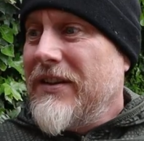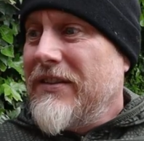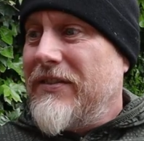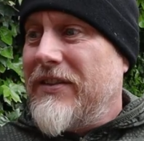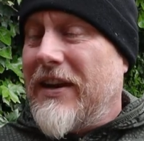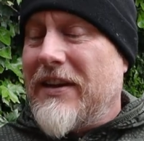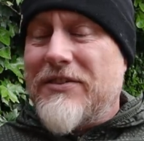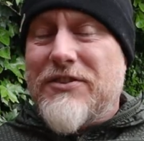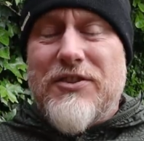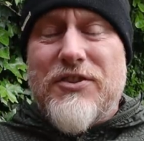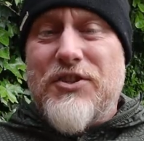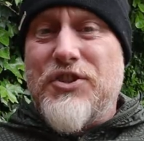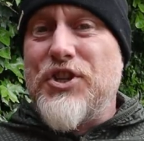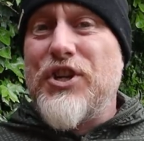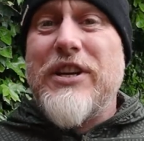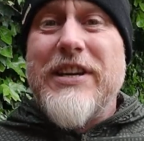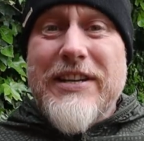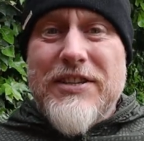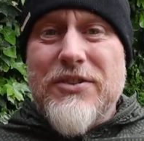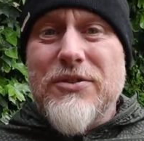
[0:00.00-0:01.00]
that's
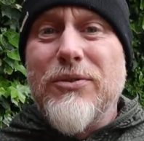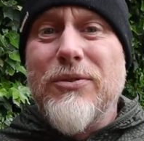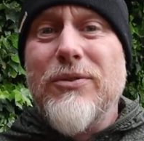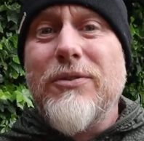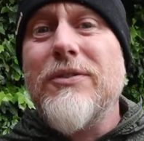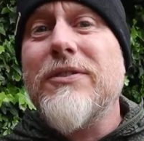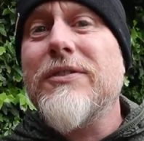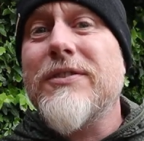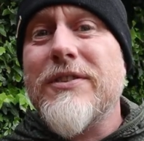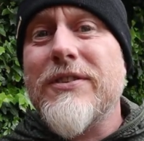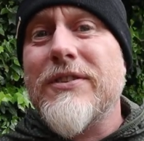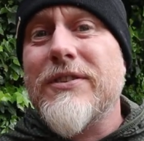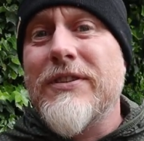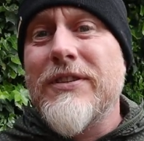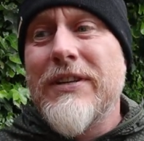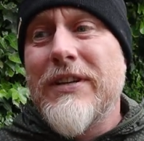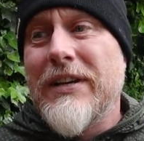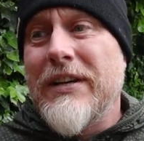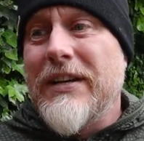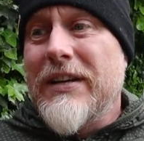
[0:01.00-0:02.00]
chisels,
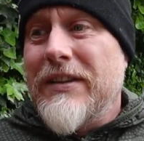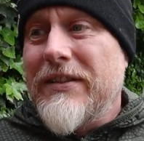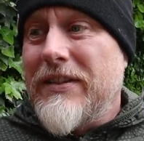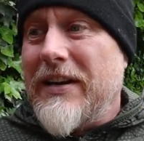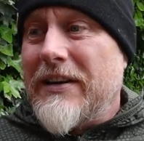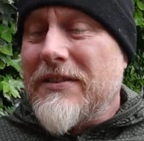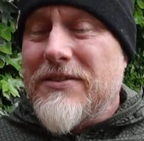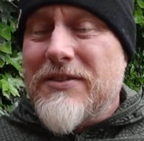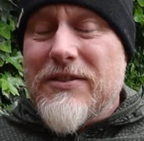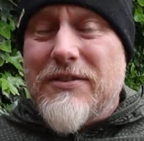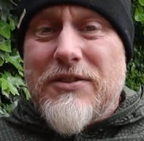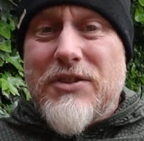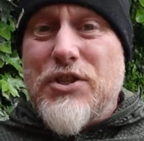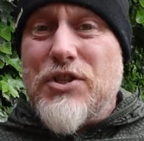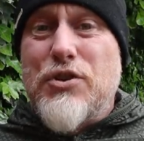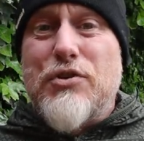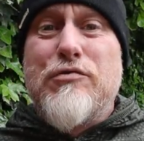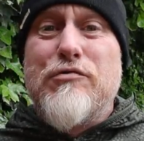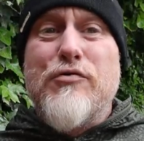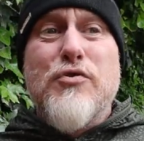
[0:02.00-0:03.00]
that's
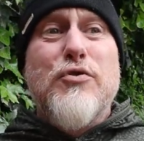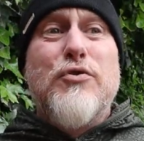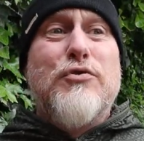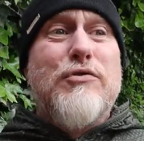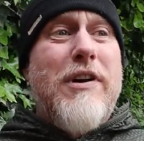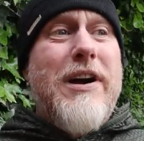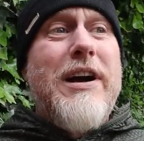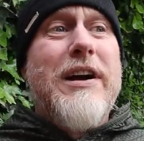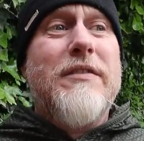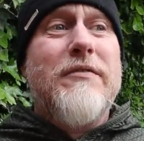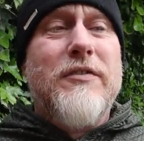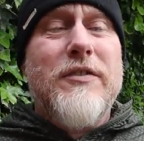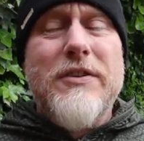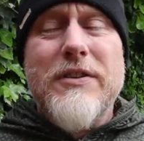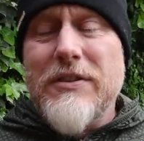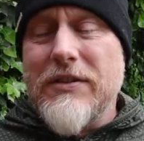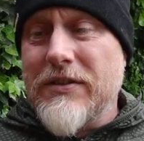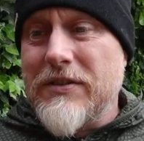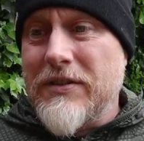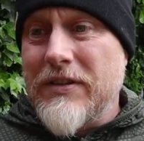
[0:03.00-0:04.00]

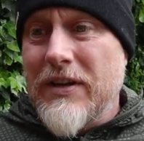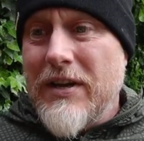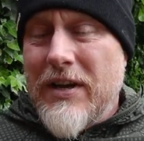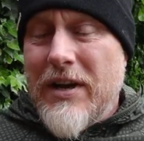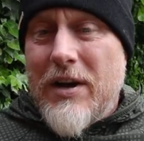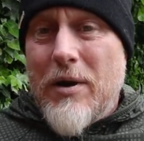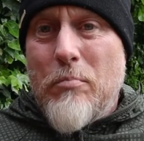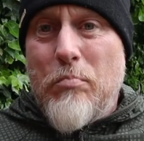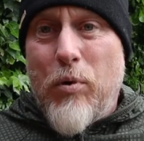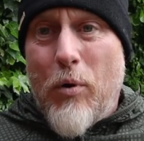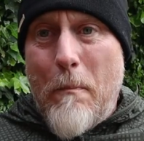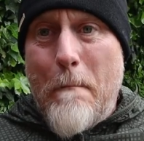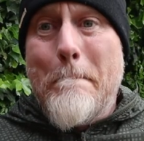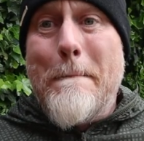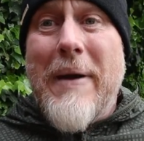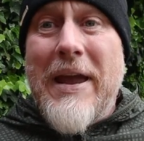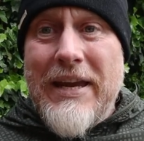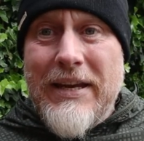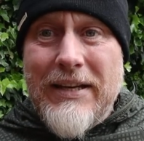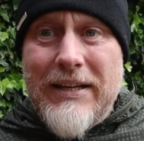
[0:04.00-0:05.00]
screwdrivers, but
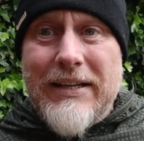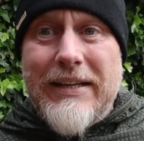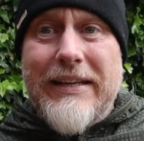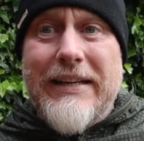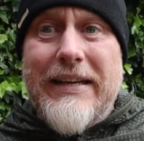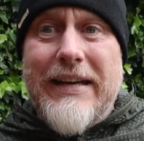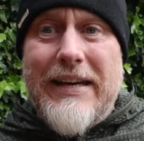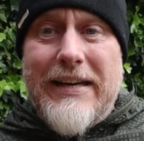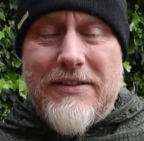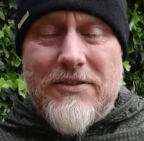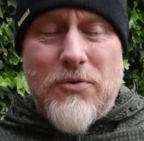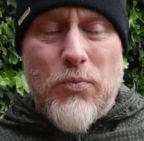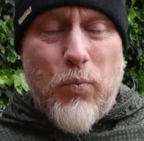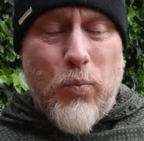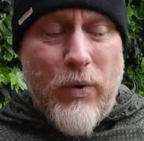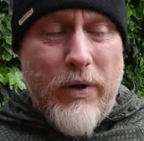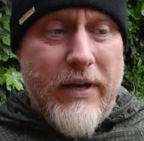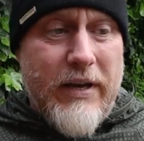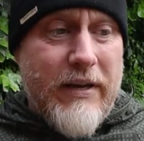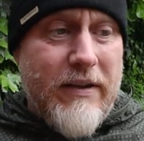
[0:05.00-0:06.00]
mainly it's
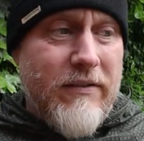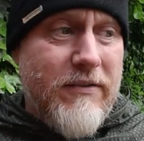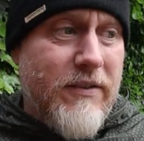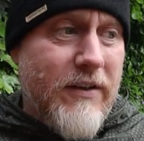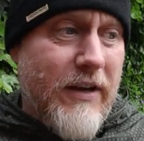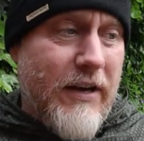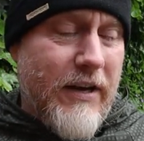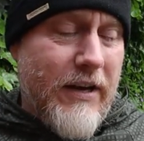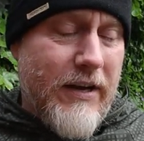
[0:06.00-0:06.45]
with